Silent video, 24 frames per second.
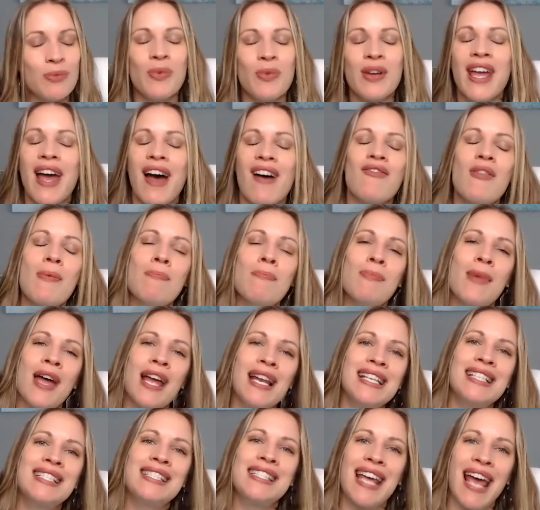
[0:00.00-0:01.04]
We have
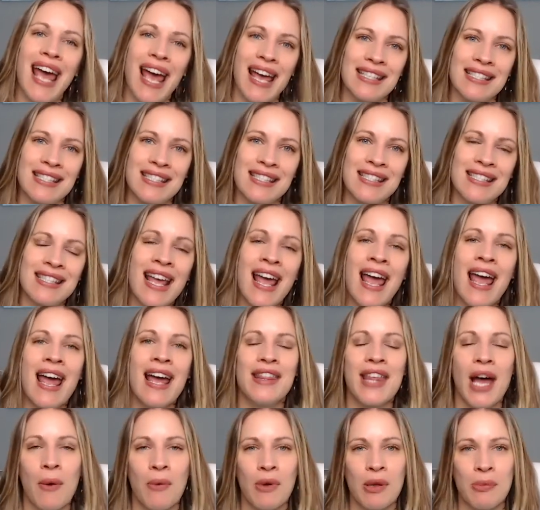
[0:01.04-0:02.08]
many tests
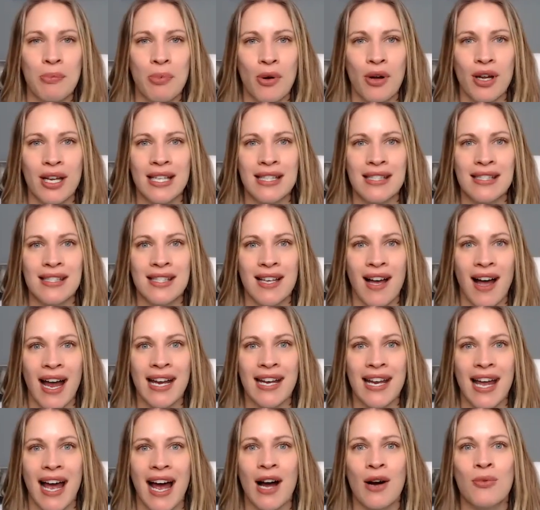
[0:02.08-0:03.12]
that we put
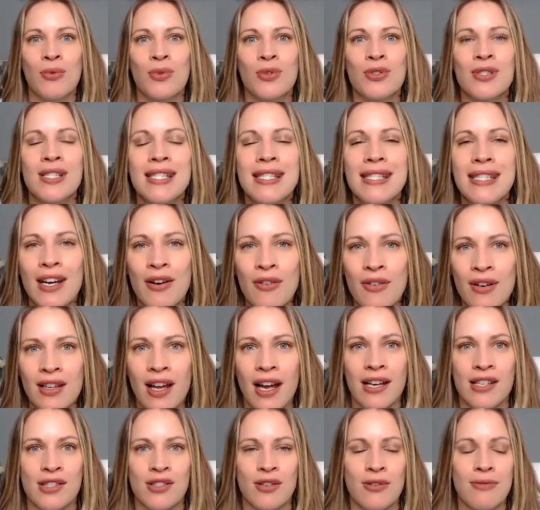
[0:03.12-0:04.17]
inside our
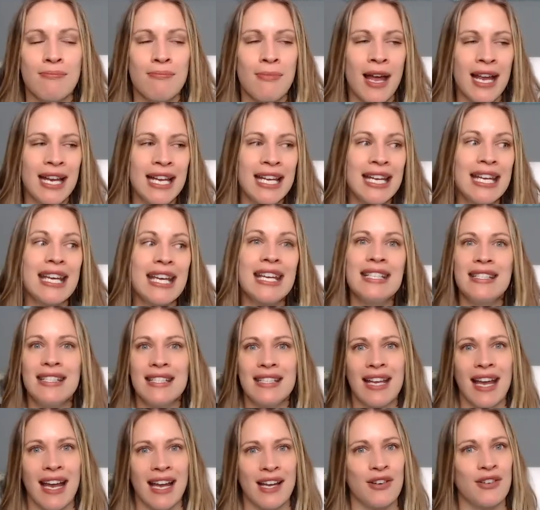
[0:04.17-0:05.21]
sterilizer, many
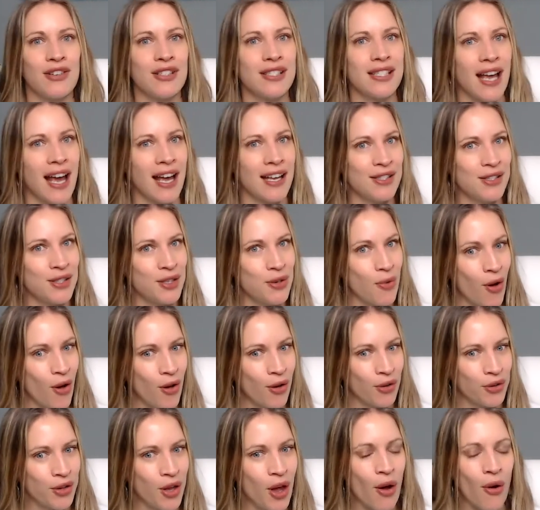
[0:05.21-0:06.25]
indicators, as you
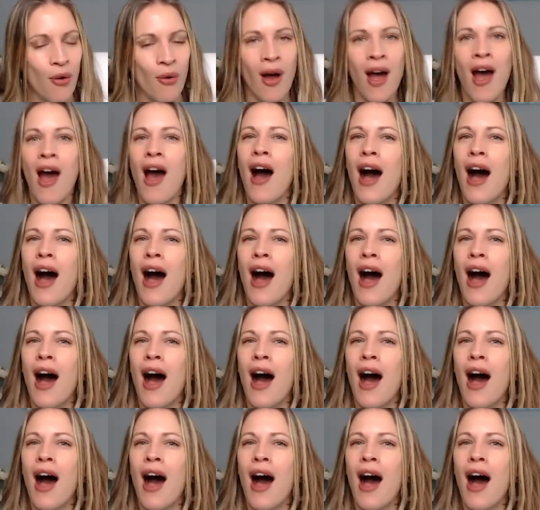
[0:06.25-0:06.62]
all know.